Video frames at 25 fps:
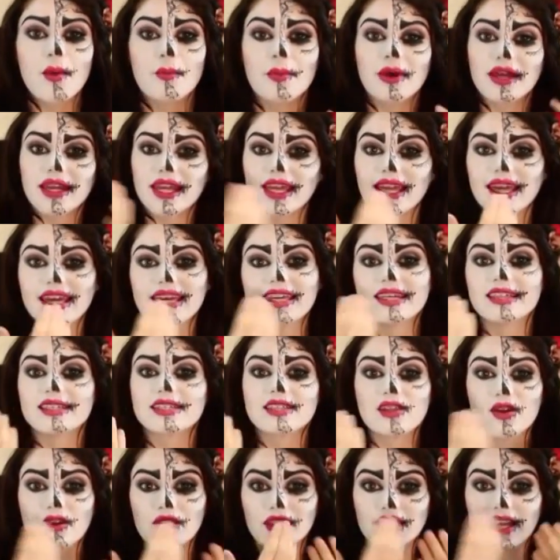but it
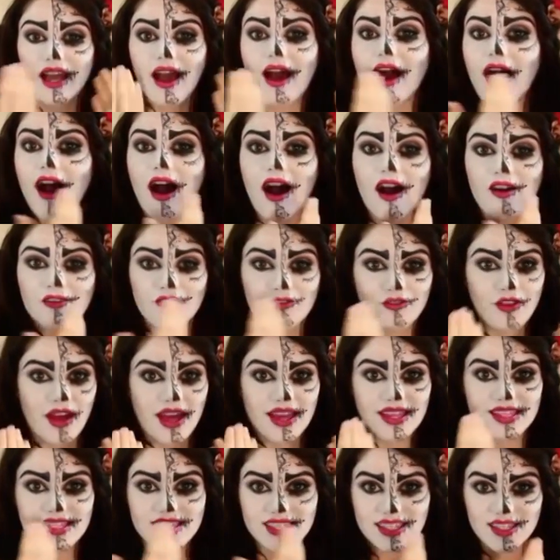is only a half
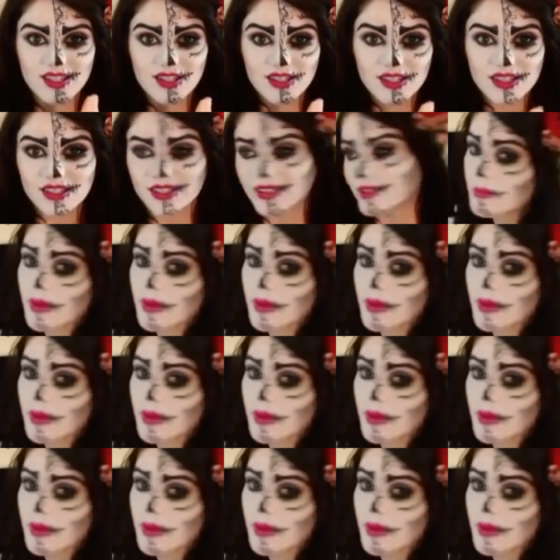face look.